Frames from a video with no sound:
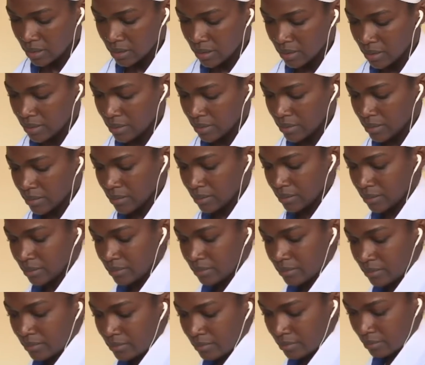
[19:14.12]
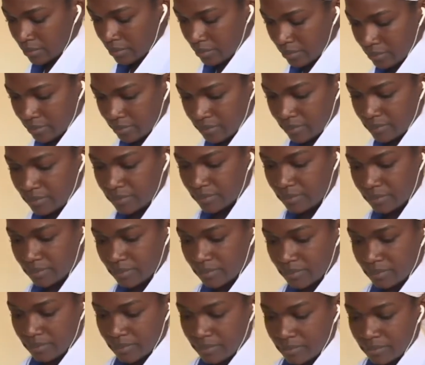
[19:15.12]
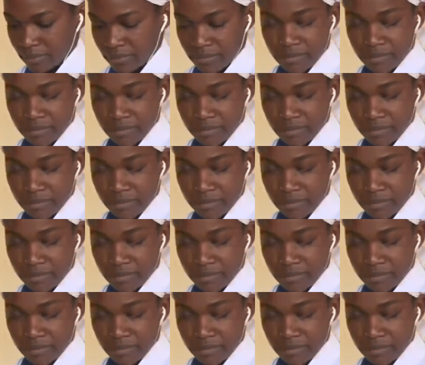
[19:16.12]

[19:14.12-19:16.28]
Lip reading: No one is speaking in this clip.